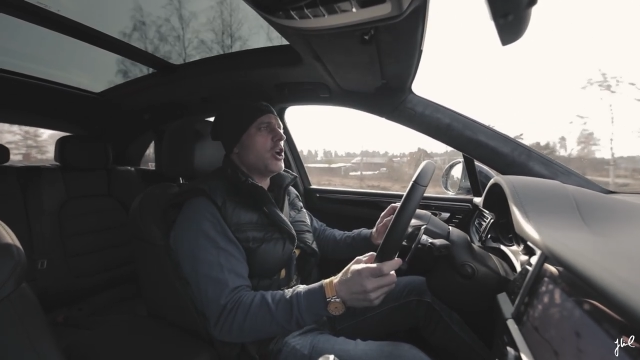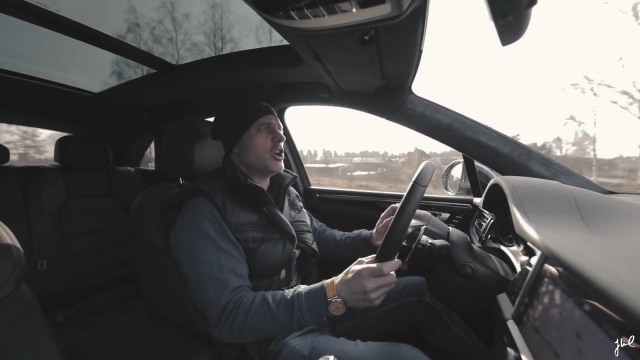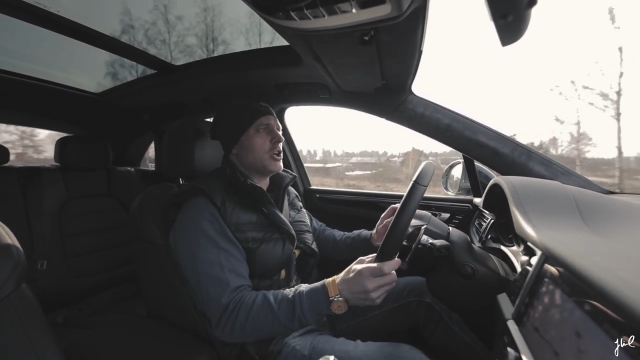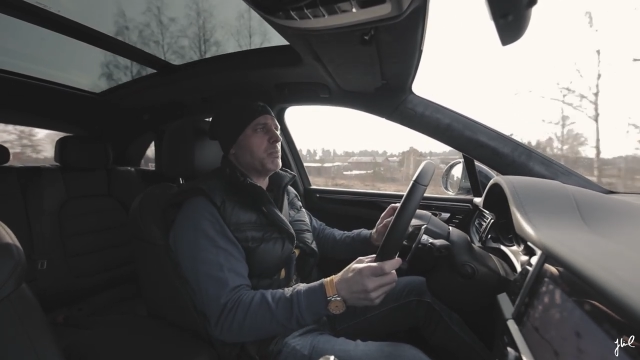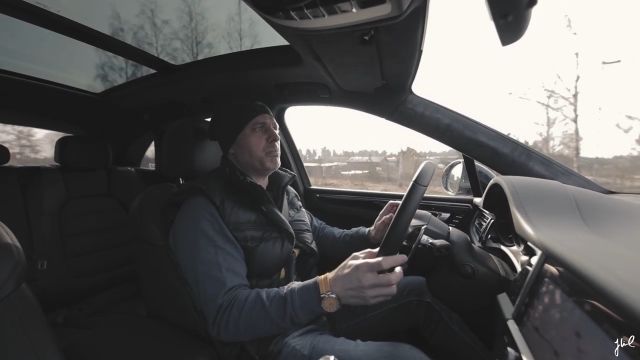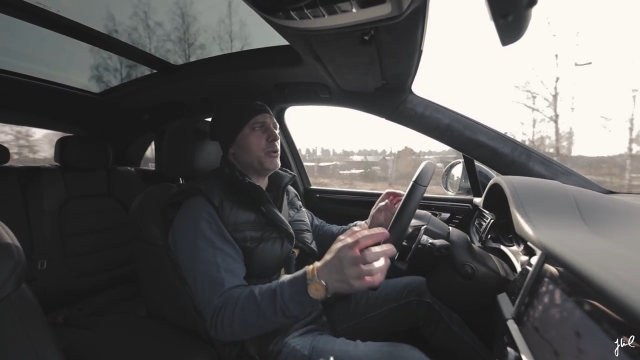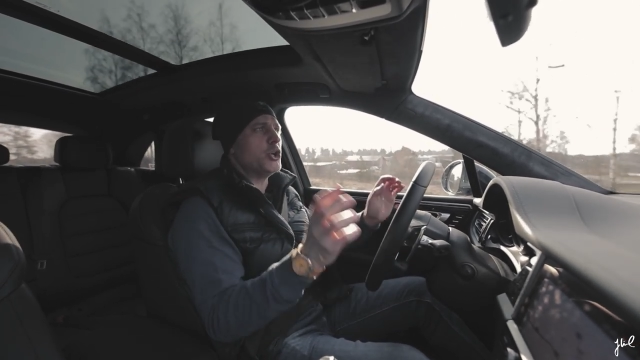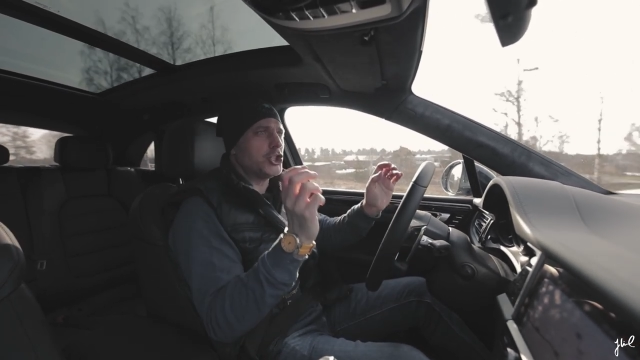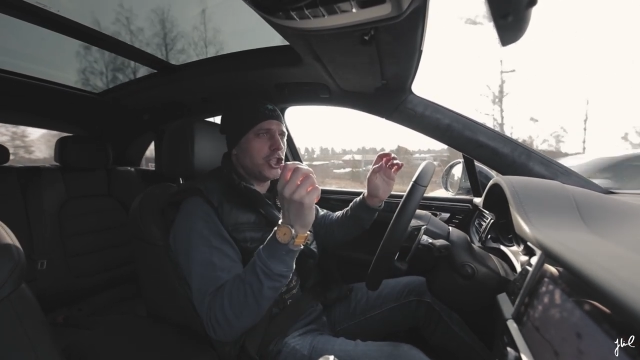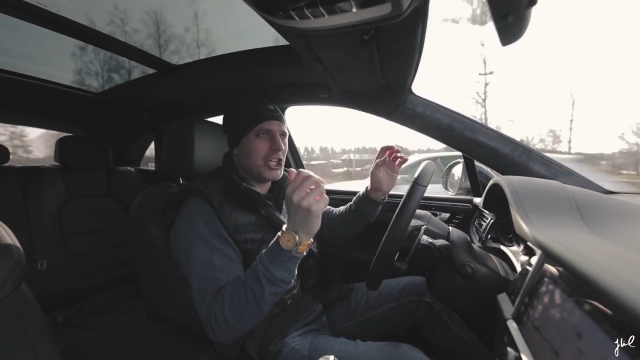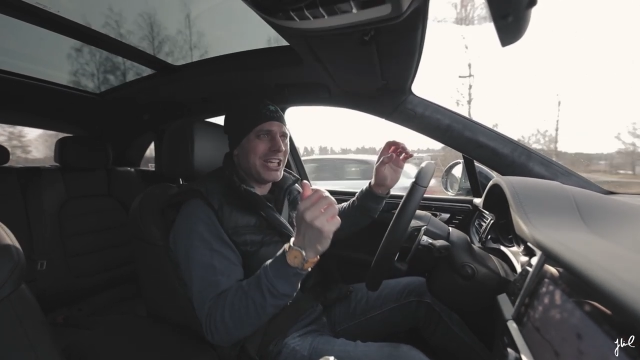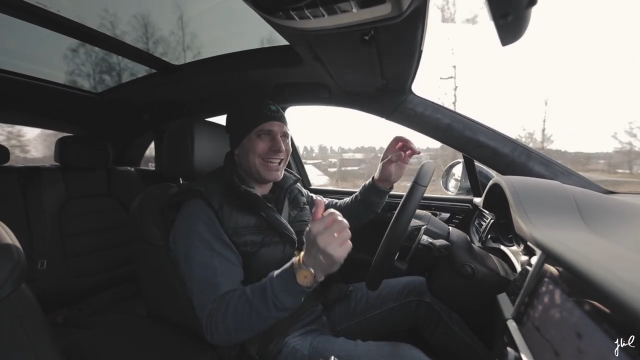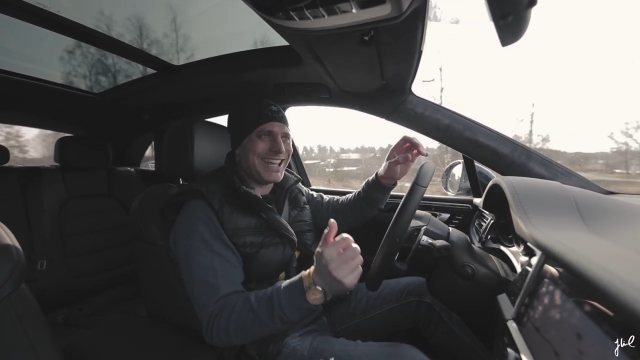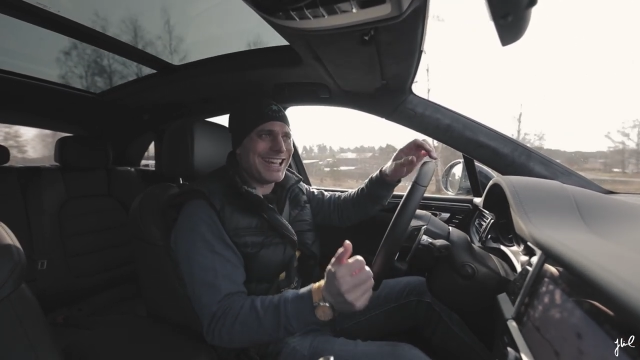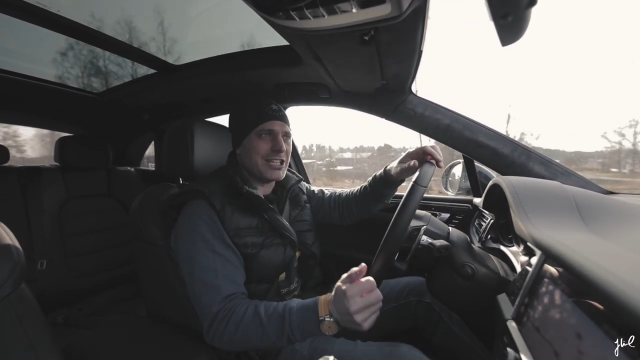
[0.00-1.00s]
could push it
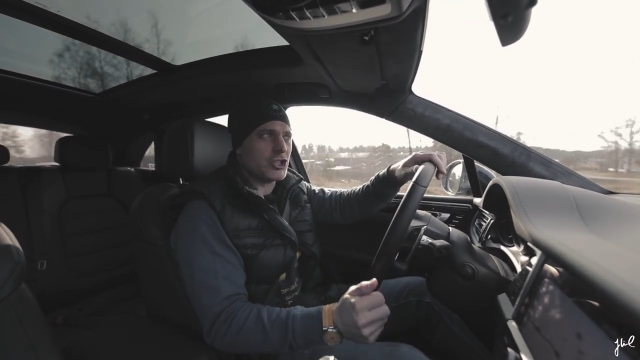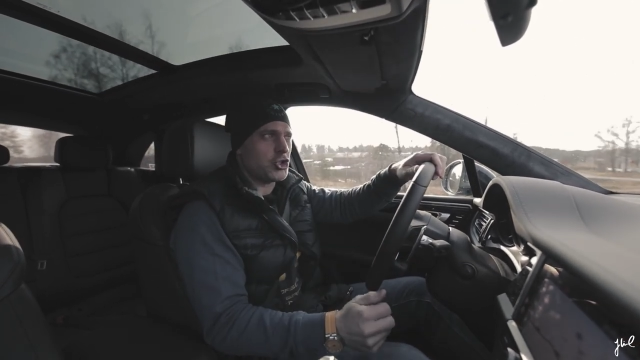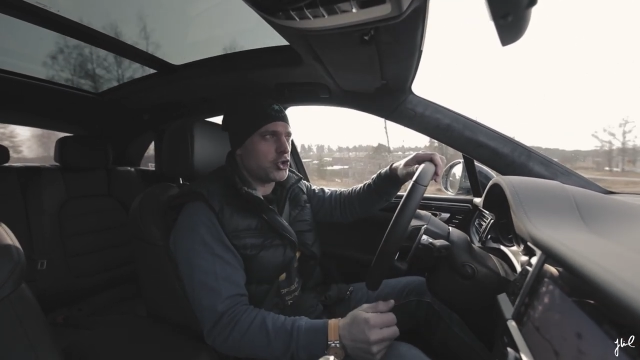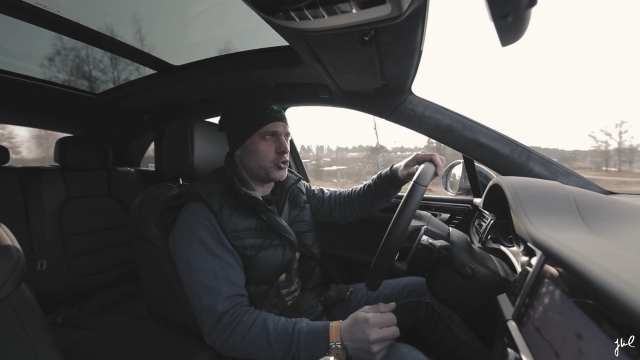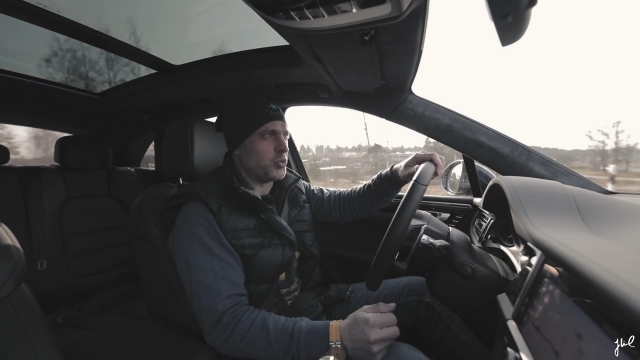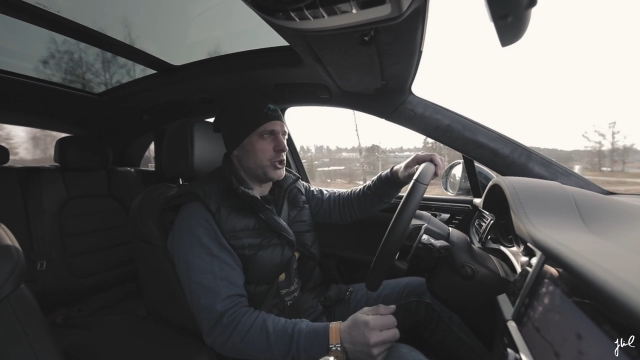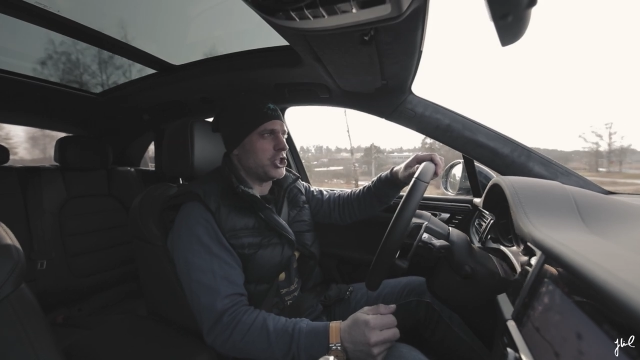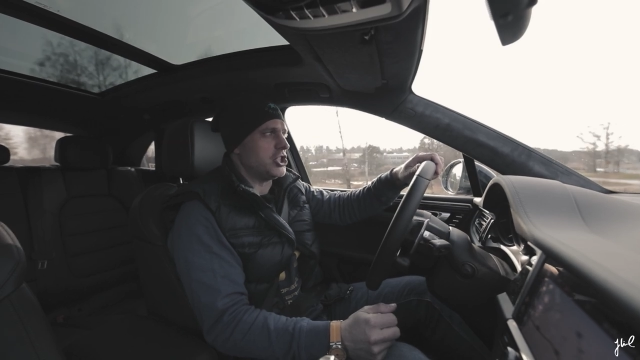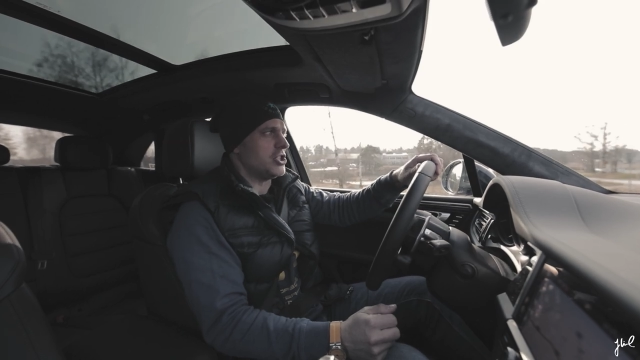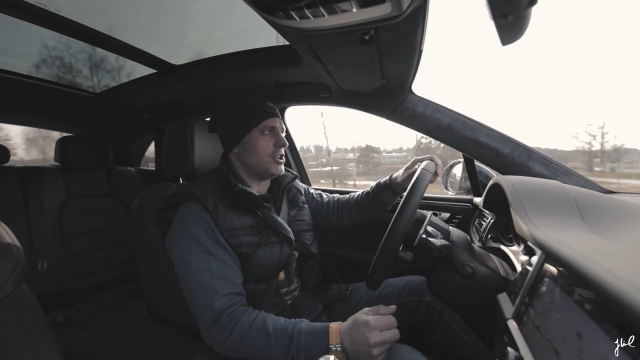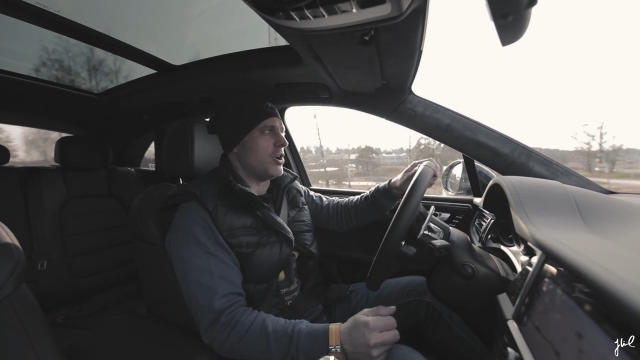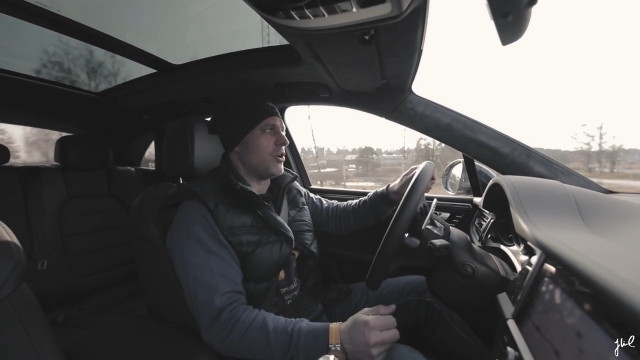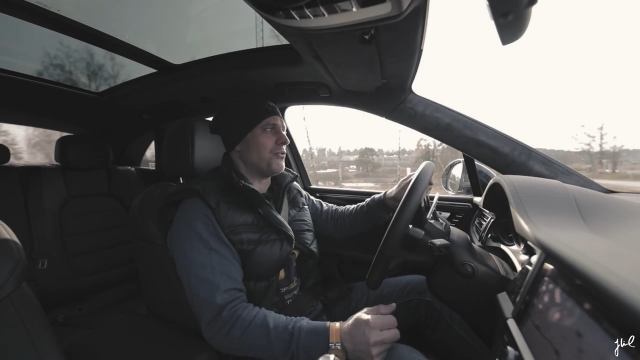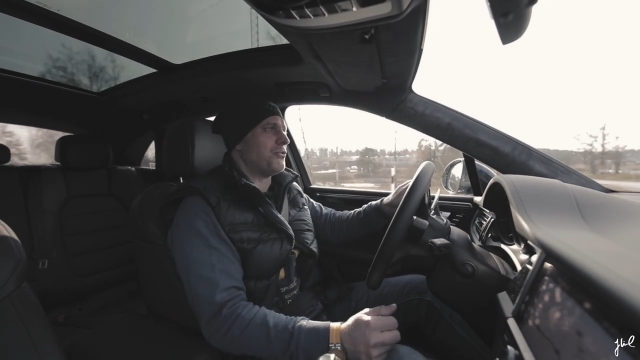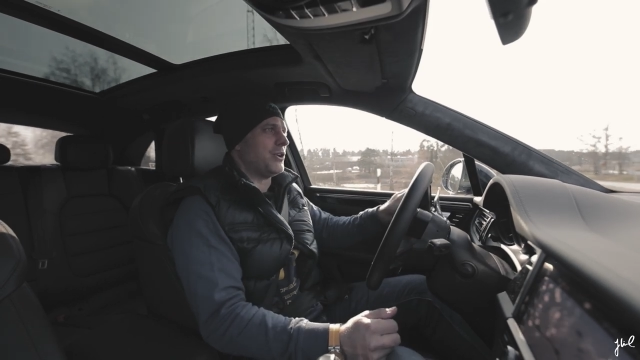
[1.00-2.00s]
again to switch it
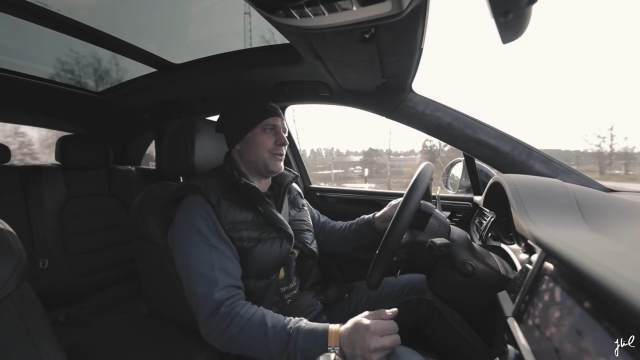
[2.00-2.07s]
off